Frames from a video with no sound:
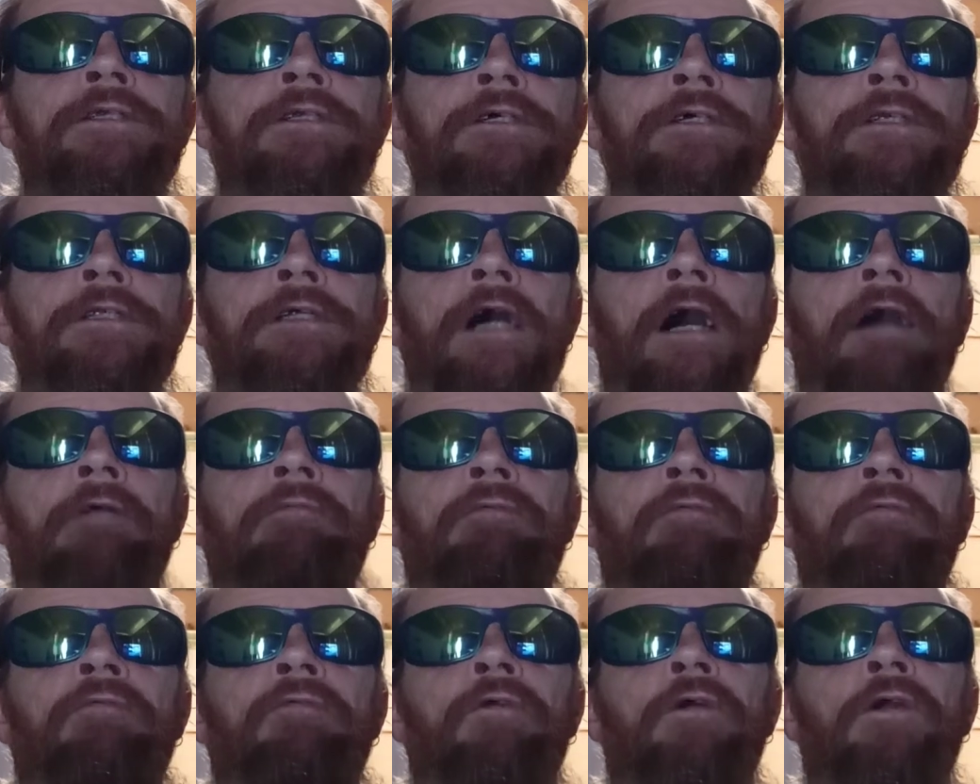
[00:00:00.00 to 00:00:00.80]
just after
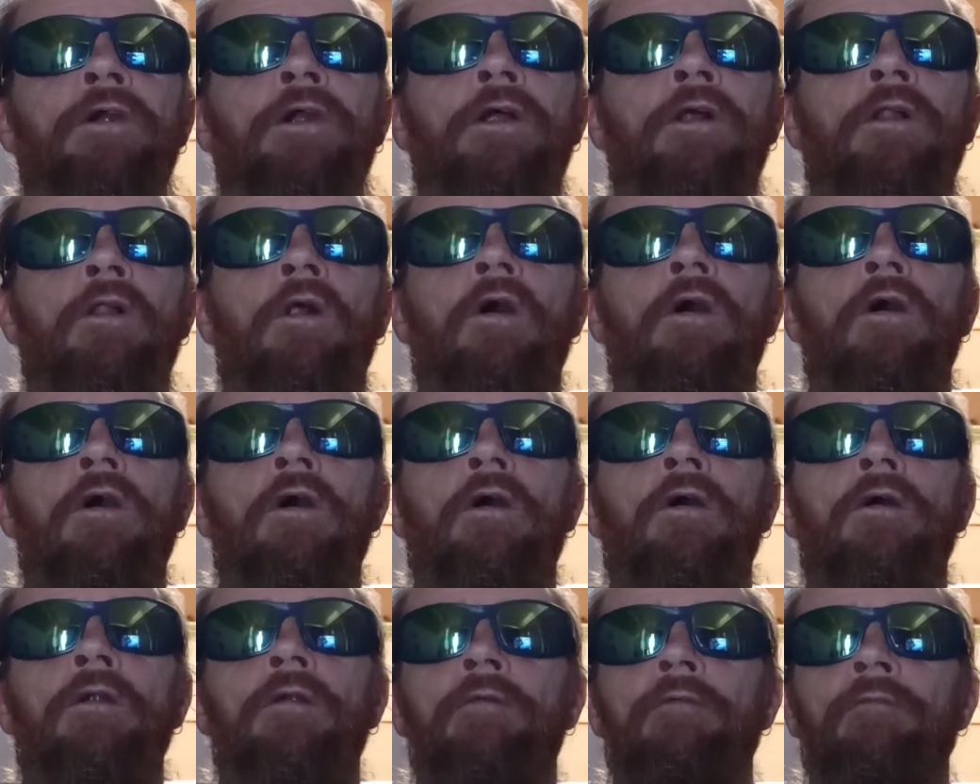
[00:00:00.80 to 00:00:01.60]
3 o'clock
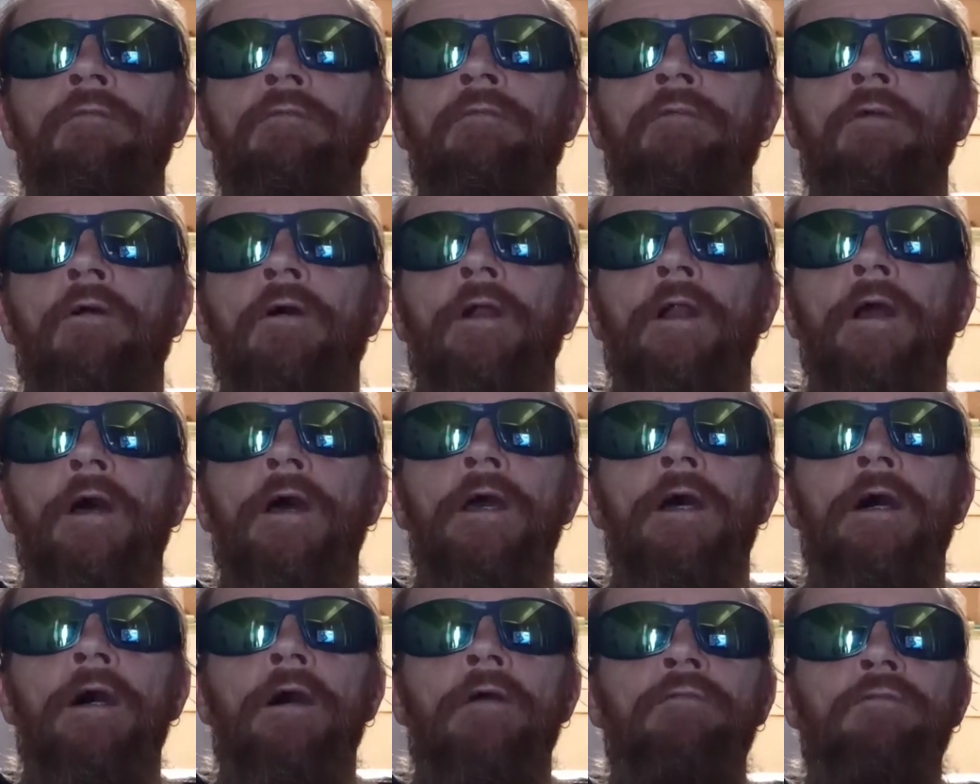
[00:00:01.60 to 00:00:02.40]
on
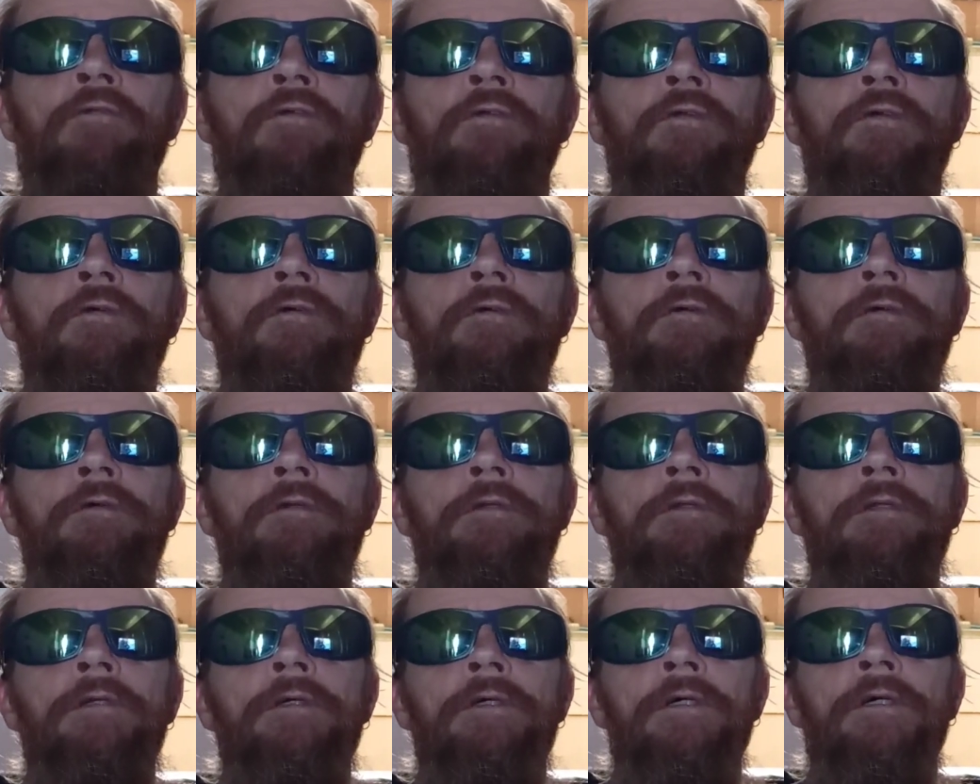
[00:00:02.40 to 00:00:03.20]
Friday afternoon,
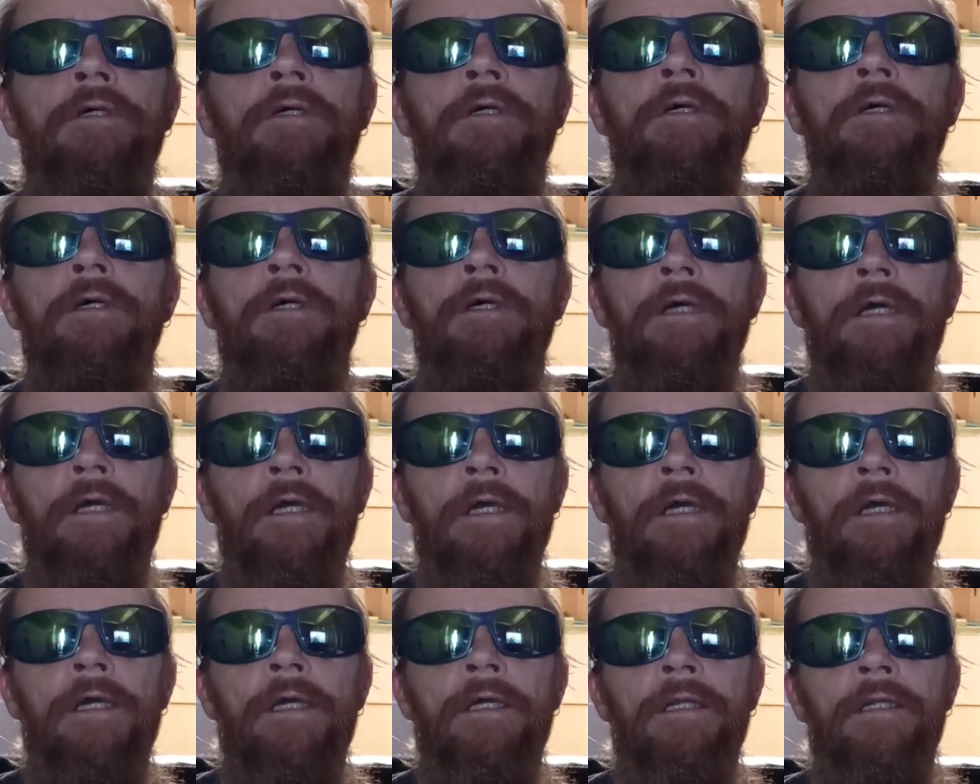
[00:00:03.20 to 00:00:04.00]

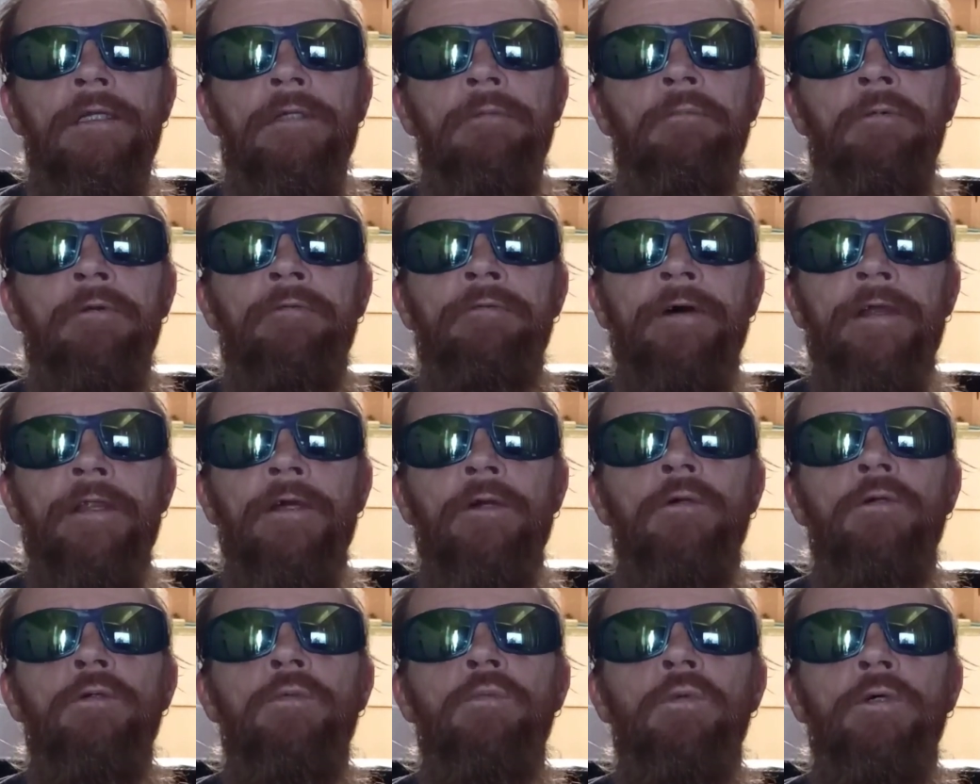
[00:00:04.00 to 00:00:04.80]
and we've had a
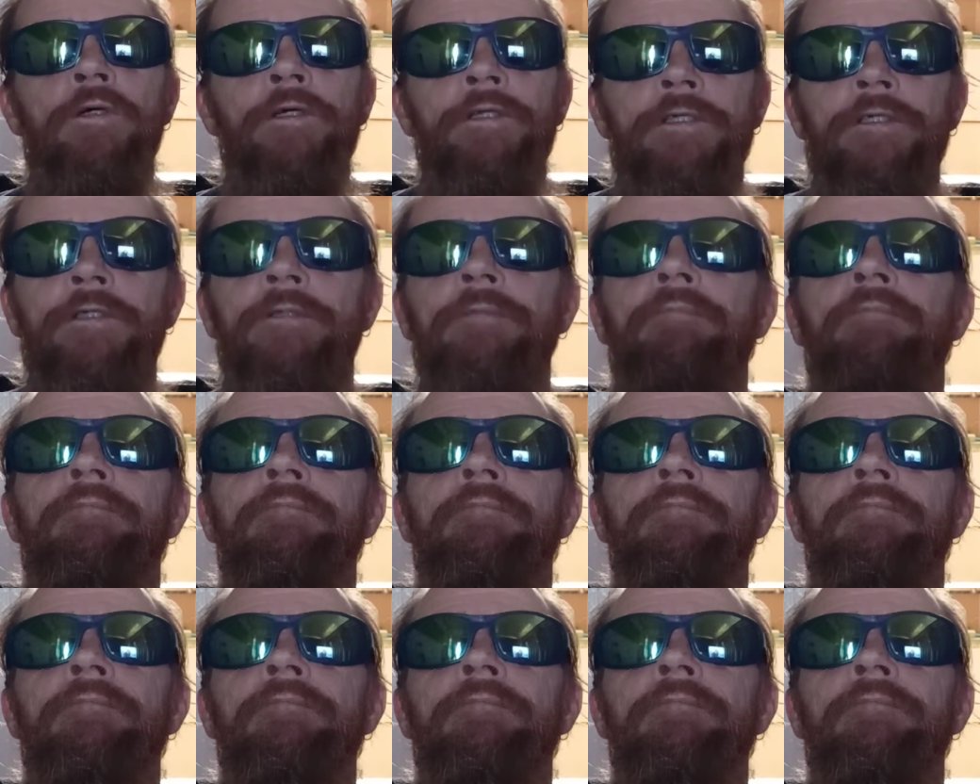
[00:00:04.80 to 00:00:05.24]
good week.